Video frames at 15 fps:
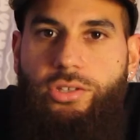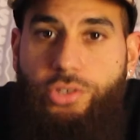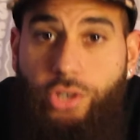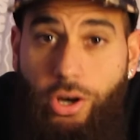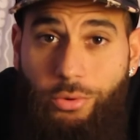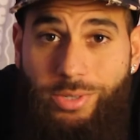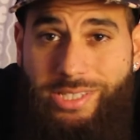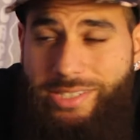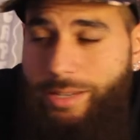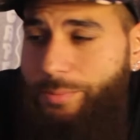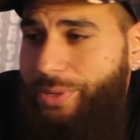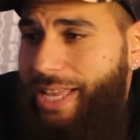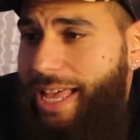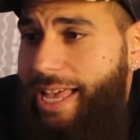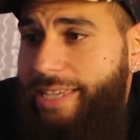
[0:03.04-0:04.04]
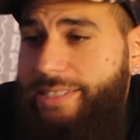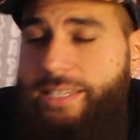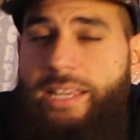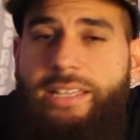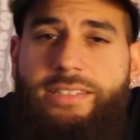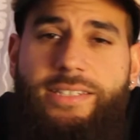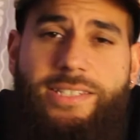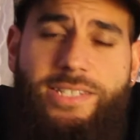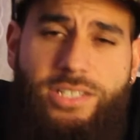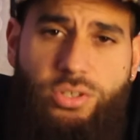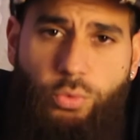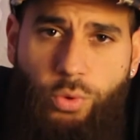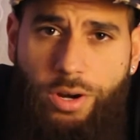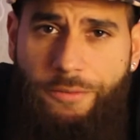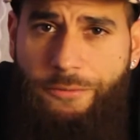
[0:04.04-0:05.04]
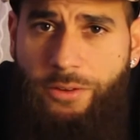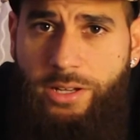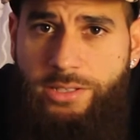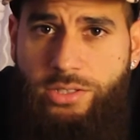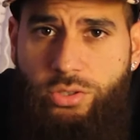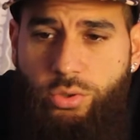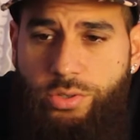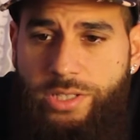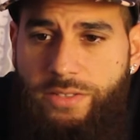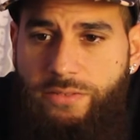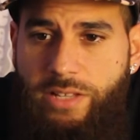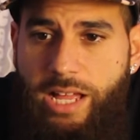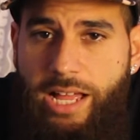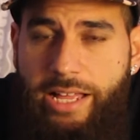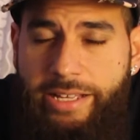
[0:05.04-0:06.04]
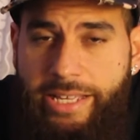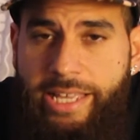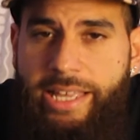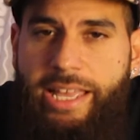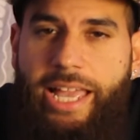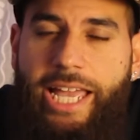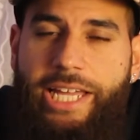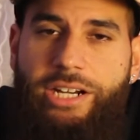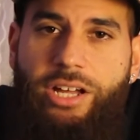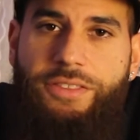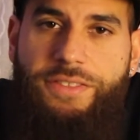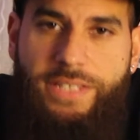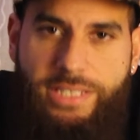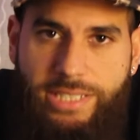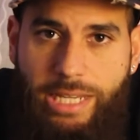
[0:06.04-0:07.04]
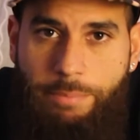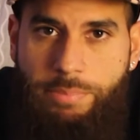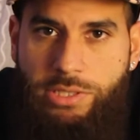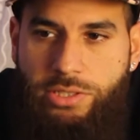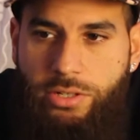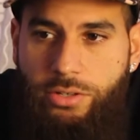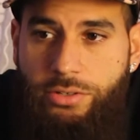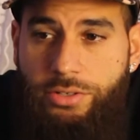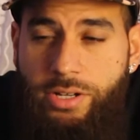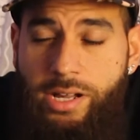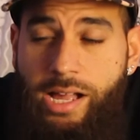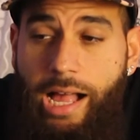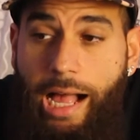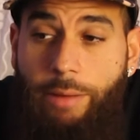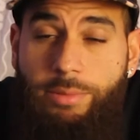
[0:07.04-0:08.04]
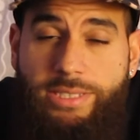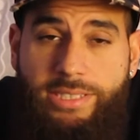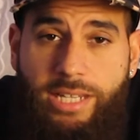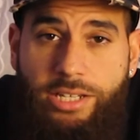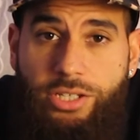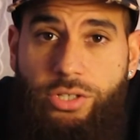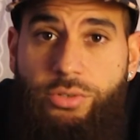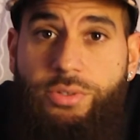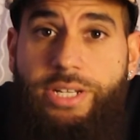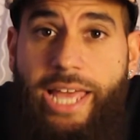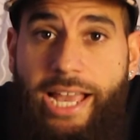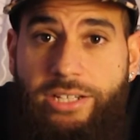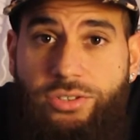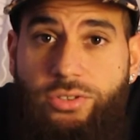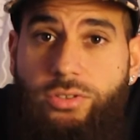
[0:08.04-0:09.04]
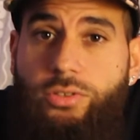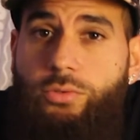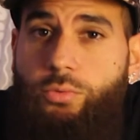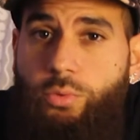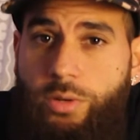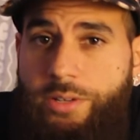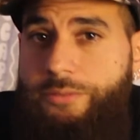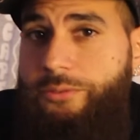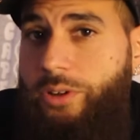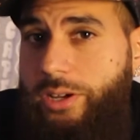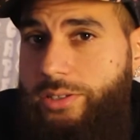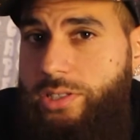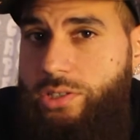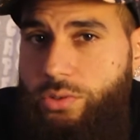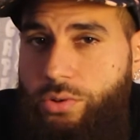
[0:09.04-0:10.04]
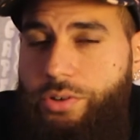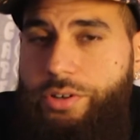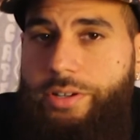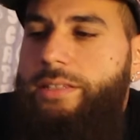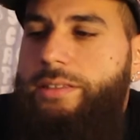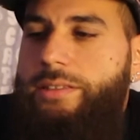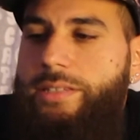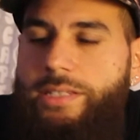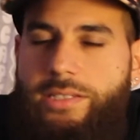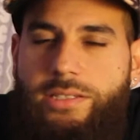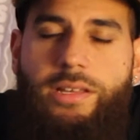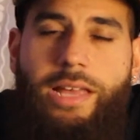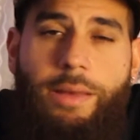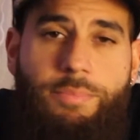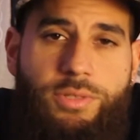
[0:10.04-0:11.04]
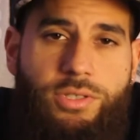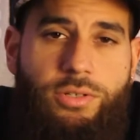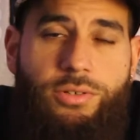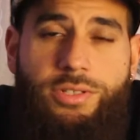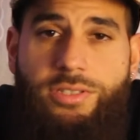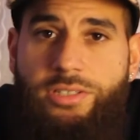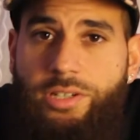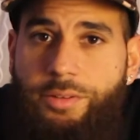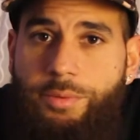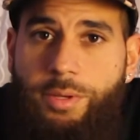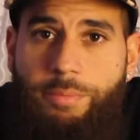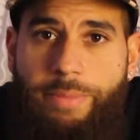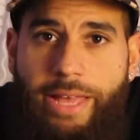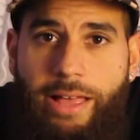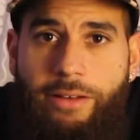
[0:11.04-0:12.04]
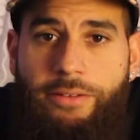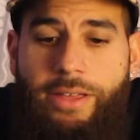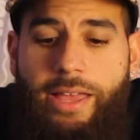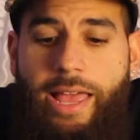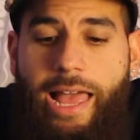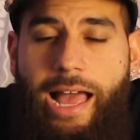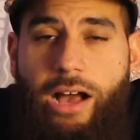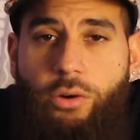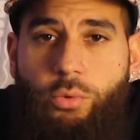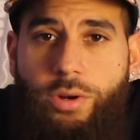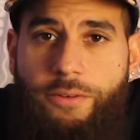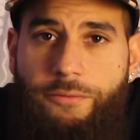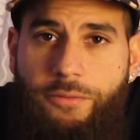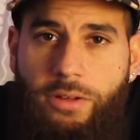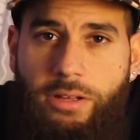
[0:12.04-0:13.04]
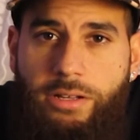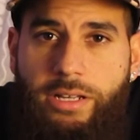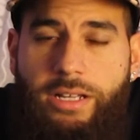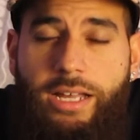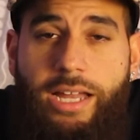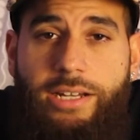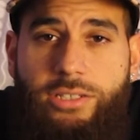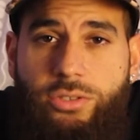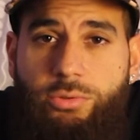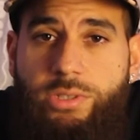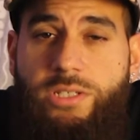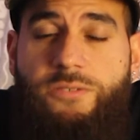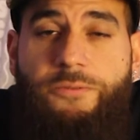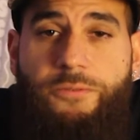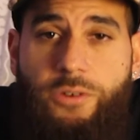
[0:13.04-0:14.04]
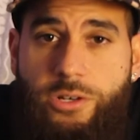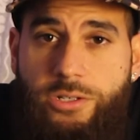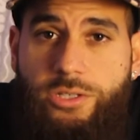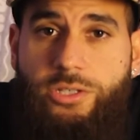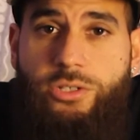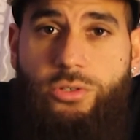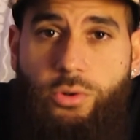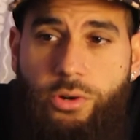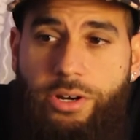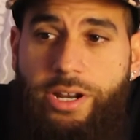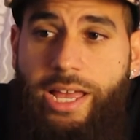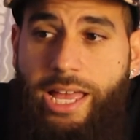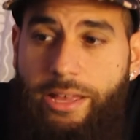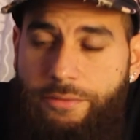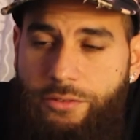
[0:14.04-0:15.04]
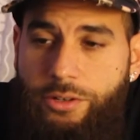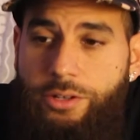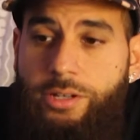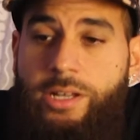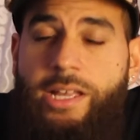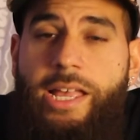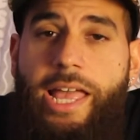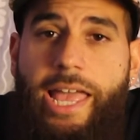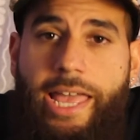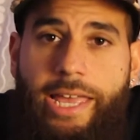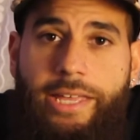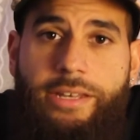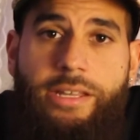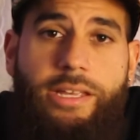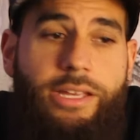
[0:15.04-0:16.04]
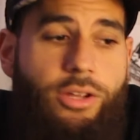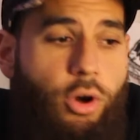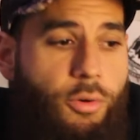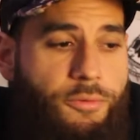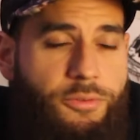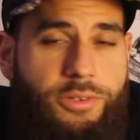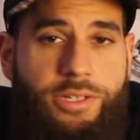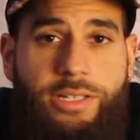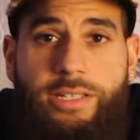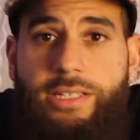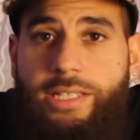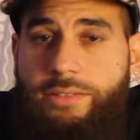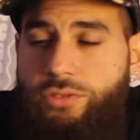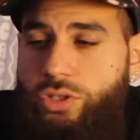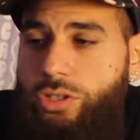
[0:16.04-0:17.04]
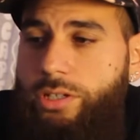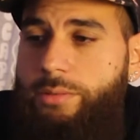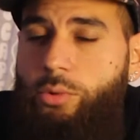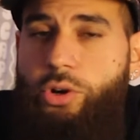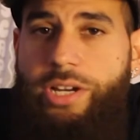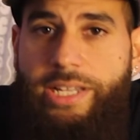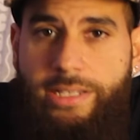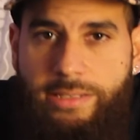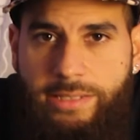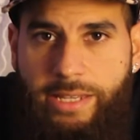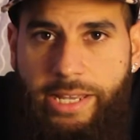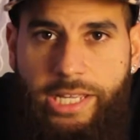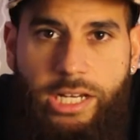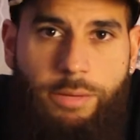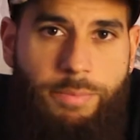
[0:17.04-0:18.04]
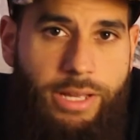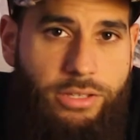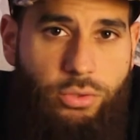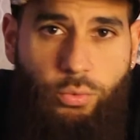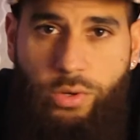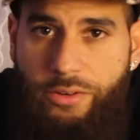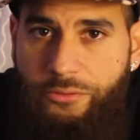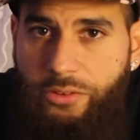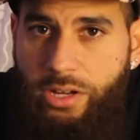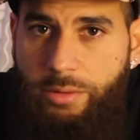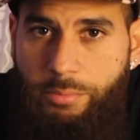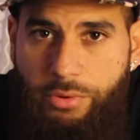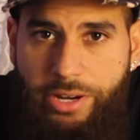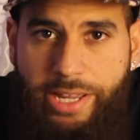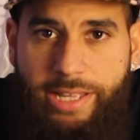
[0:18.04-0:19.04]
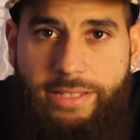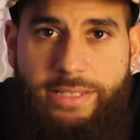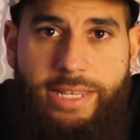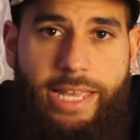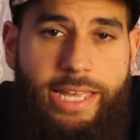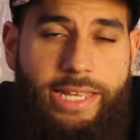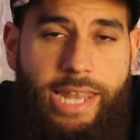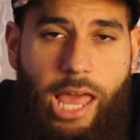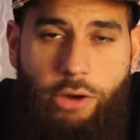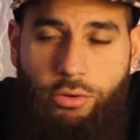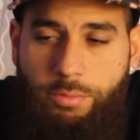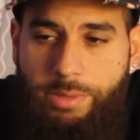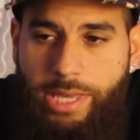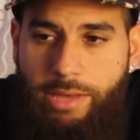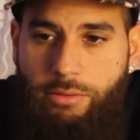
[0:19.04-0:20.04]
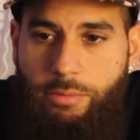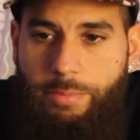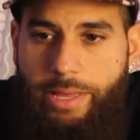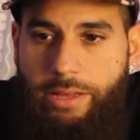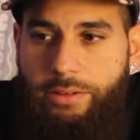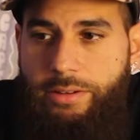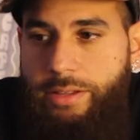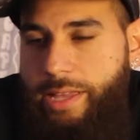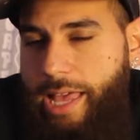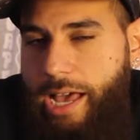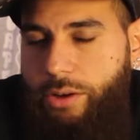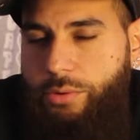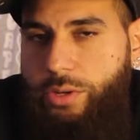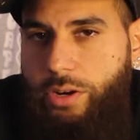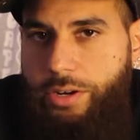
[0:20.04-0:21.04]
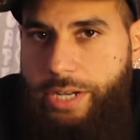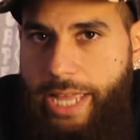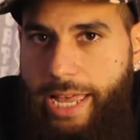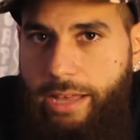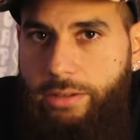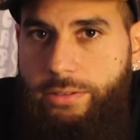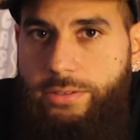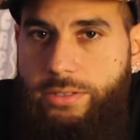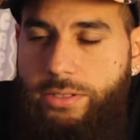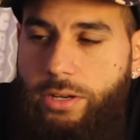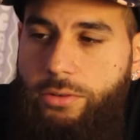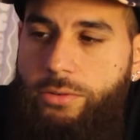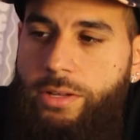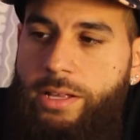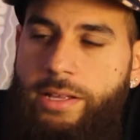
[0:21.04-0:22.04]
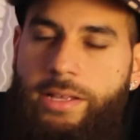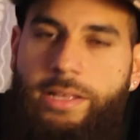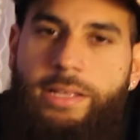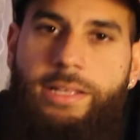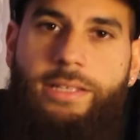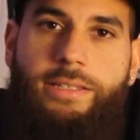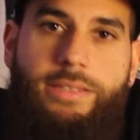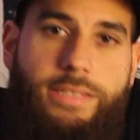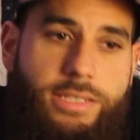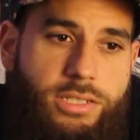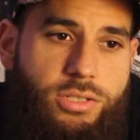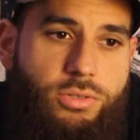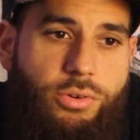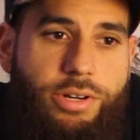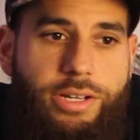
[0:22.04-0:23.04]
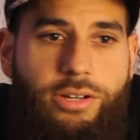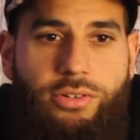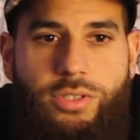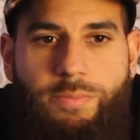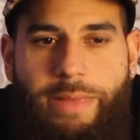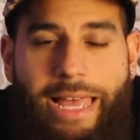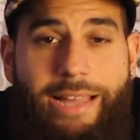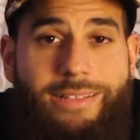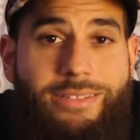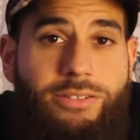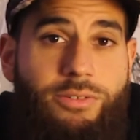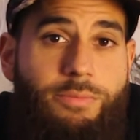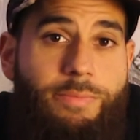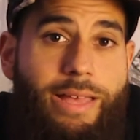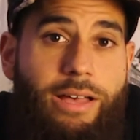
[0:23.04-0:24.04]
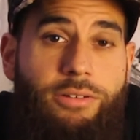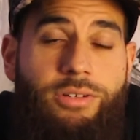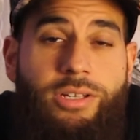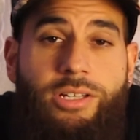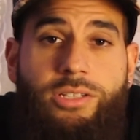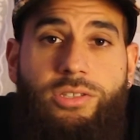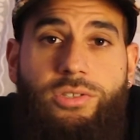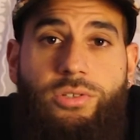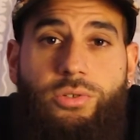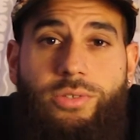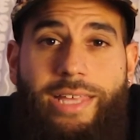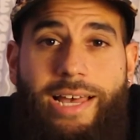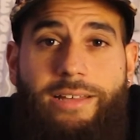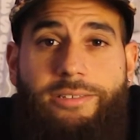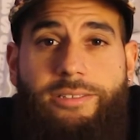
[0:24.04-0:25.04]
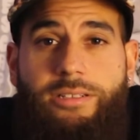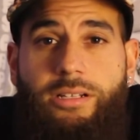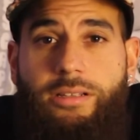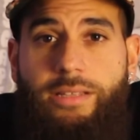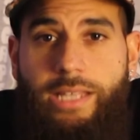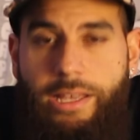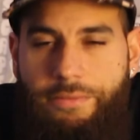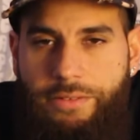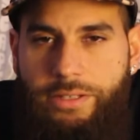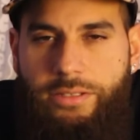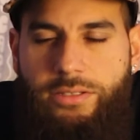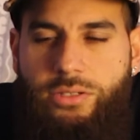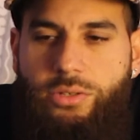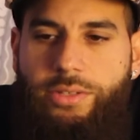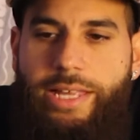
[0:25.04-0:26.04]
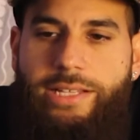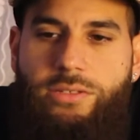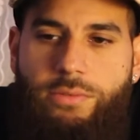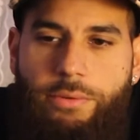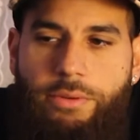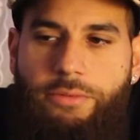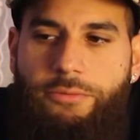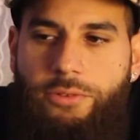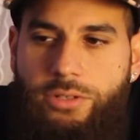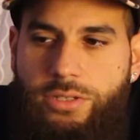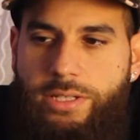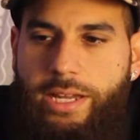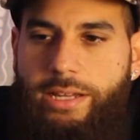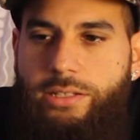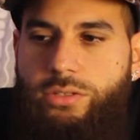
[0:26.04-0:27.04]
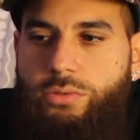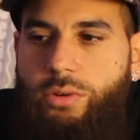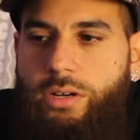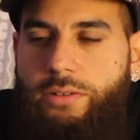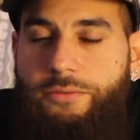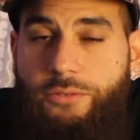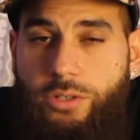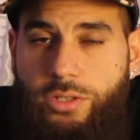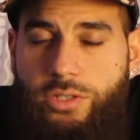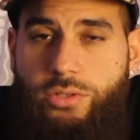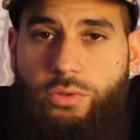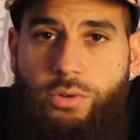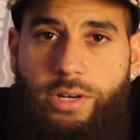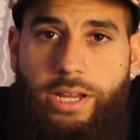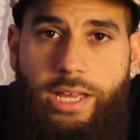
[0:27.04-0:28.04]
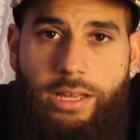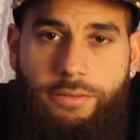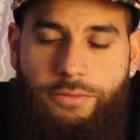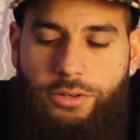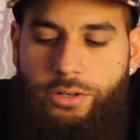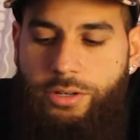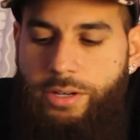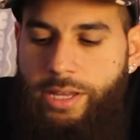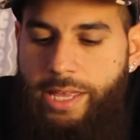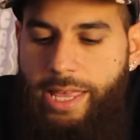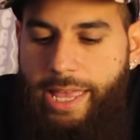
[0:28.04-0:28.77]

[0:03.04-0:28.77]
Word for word: Yo, what's up guys? This is the Whadafunk Stories vlog, and on this episode, I'm gonna tell you an actual Whadafunk story. This episode is gonna be about how Whadafunk got into its first store ever, and it hopefully gives you a little more insight about the Whadafunk brand and how we became about how we are now. So this story goes back to about 2011, so that's when we first got into our first store ever.